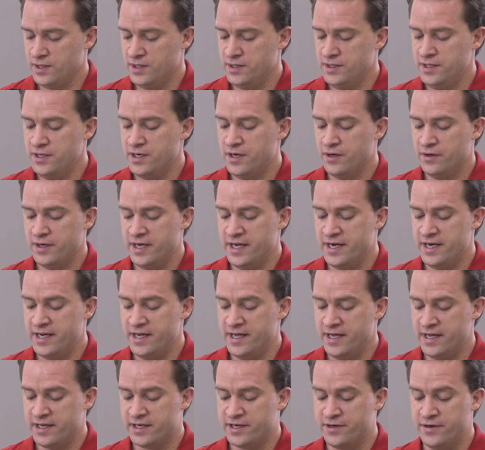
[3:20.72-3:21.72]
You know,
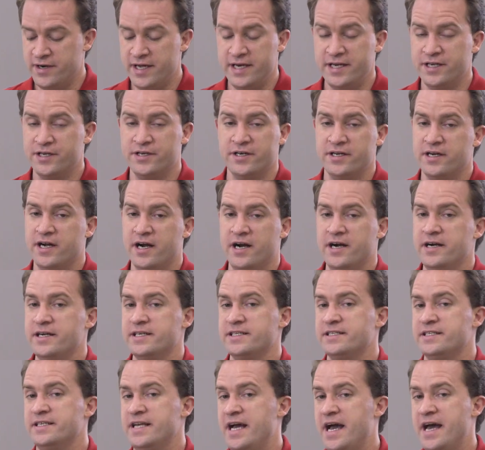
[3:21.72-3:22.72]
and creating good art
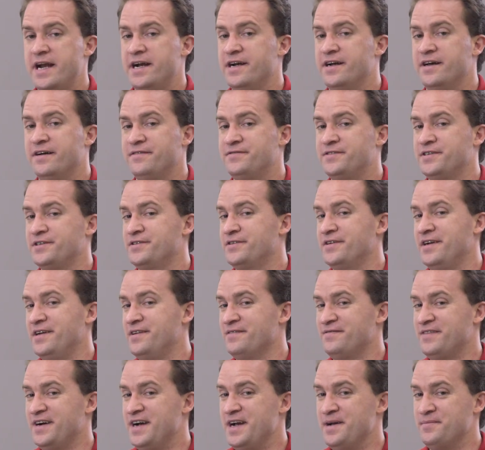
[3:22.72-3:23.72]
is not enough to create
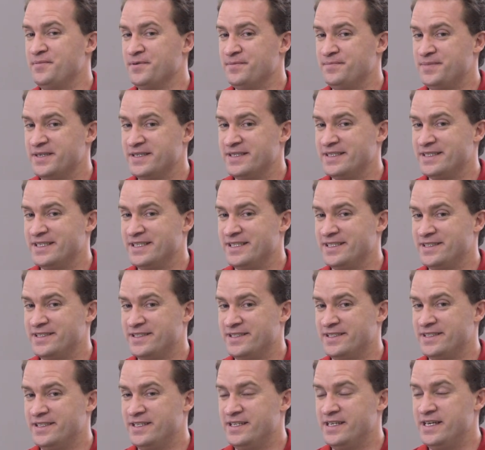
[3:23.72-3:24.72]
a viable
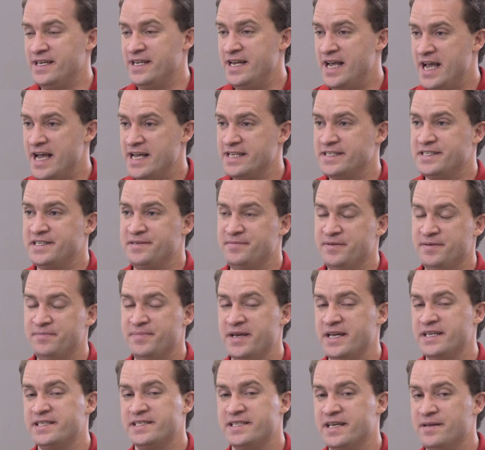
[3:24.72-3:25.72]
business. It has to be
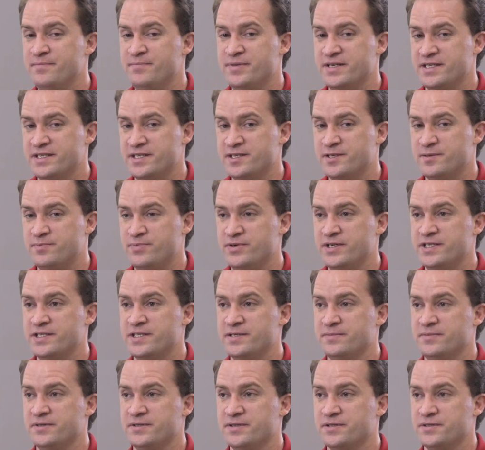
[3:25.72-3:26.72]
based on business
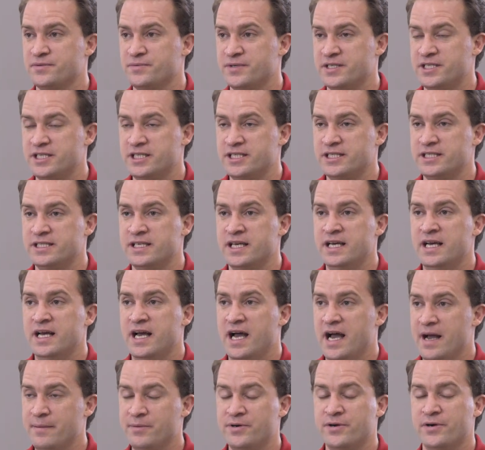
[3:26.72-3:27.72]
principles, which is
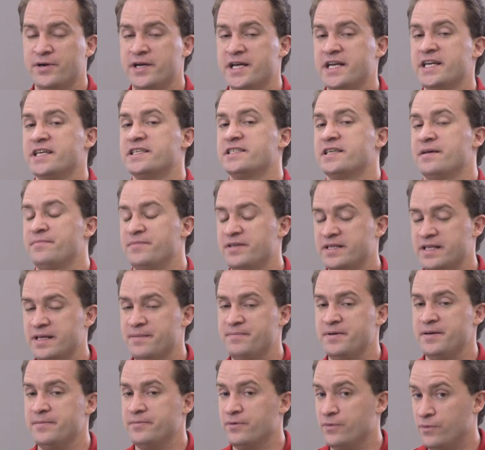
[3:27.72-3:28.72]
I'm creating something
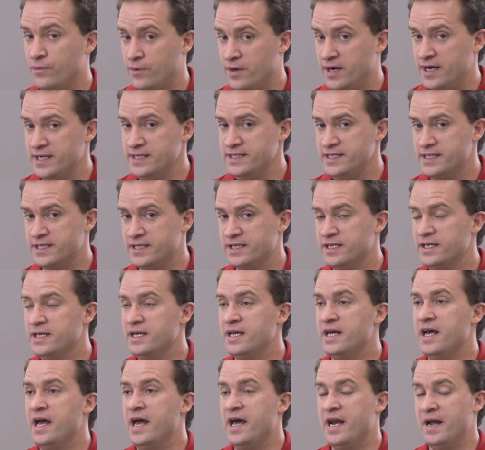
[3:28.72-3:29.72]
that people want,
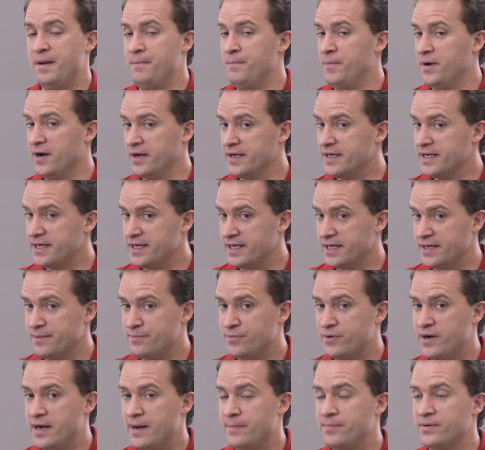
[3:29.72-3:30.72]
and I'm marketing
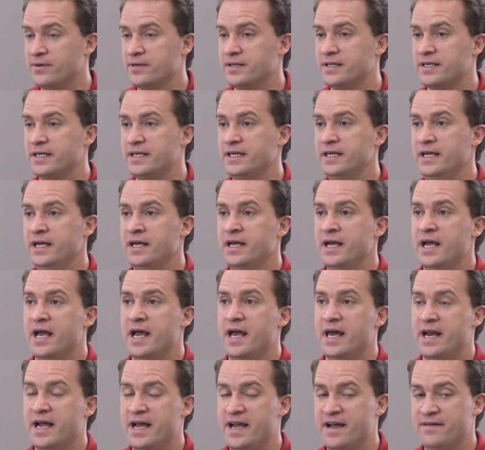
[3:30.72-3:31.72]
it properly,
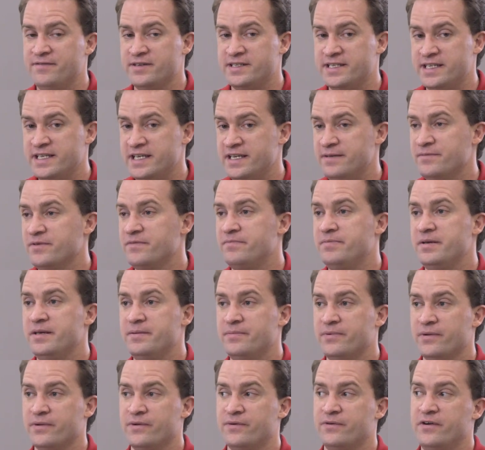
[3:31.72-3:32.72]
and I have a team of
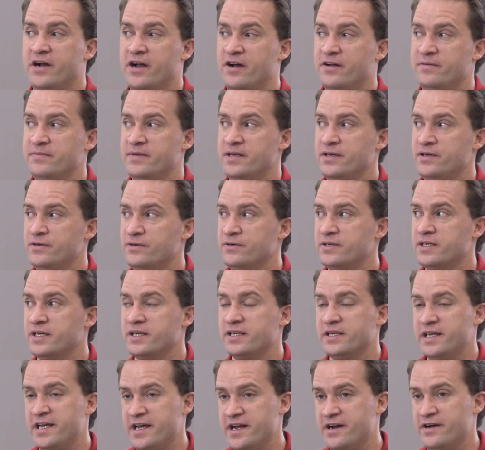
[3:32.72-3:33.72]
people around me who
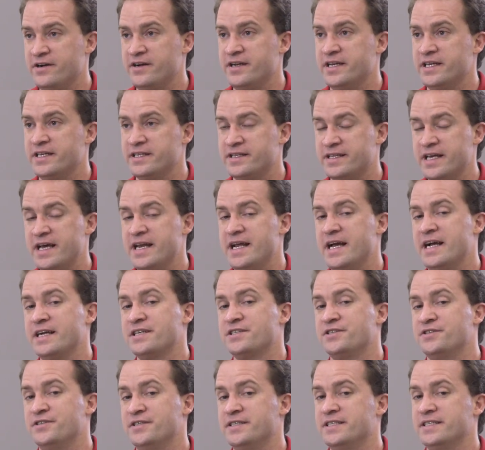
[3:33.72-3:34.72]
can carry it that
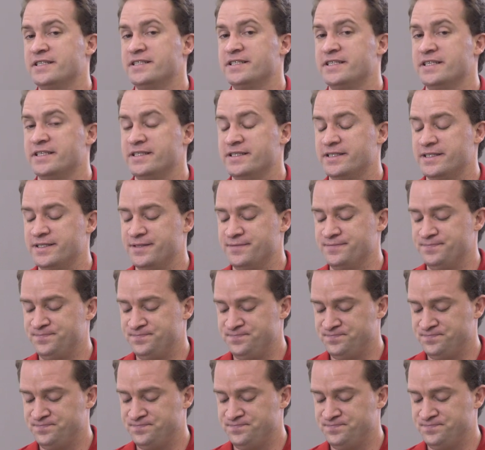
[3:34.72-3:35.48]
extra distance.